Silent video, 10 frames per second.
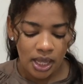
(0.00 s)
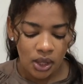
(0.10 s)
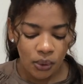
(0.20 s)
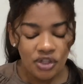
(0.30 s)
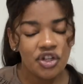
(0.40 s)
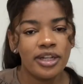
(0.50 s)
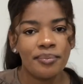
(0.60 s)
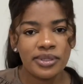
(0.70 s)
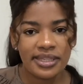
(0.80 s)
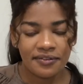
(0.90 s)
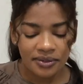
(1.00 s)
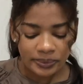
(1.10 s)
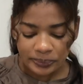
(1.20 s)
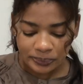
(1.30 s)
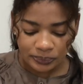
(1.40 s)
Question number
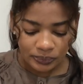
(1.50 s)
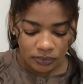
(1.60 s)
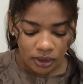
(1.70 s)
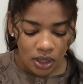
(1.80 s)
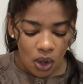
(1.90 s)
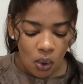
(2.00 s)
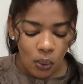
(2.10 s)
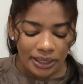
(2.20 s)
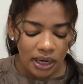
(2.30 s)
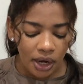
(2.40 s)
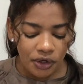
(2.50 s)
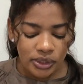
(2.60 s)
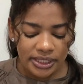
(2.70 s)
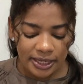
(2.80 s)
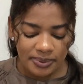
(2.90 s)
seven. What are your
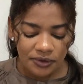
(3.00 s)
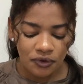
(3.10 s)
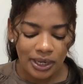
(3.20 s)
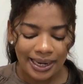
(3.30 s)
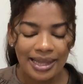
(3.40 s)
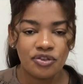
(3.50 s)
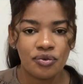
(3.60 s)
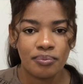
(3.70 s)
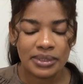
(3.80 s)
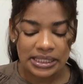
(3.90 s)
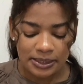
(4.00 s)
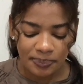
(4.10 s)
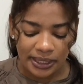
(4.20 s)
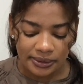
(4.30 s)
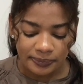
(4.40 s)
tips for classroom
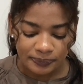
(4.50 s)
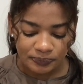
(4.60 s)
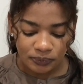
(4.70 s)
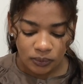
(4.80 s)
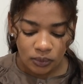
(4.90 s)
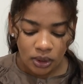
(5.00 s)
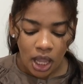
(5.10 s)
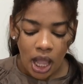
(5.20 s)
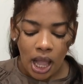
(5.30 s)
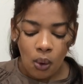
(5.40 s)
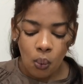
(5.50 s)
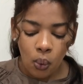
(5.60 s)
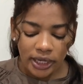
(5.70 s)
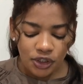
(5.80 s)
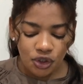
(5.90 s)
discipline?
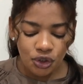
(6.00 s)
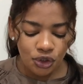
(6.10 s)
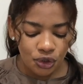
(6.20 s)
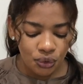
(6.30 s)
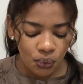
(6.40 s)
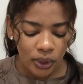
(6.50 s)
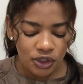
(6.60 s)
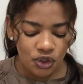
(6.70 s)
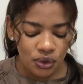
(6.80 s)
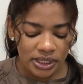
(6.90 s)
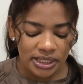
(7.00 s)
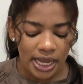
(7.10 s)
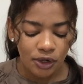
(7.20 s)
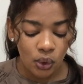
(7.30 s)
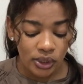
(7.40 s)
What do you do when students
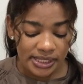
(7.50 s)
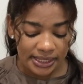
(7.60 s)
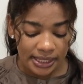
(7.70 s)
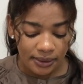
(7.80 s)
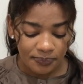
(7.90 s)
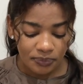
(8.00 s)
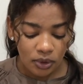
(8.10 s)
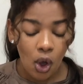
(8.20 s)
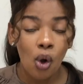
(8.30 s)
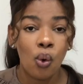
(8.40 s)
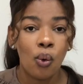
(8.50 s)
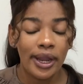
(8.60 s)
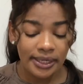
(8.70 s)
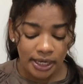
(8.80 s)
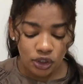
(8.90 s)
are noisy or
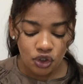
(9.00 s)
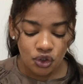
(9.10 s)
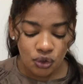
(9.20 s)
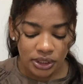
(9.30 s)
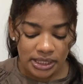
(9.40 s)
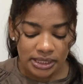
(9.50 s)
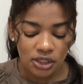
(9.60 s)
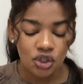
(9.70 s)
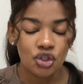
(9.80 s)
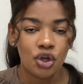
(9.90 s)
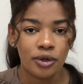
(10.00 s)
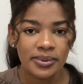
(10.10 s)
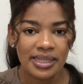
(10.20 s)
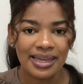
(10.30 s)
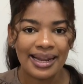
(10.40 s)
when students disturb
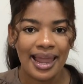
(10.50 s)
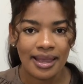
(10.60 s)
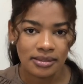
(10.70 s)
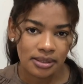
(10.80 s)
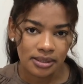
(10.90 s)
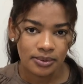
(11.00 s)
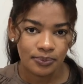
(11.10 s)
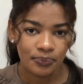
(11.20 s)
the class?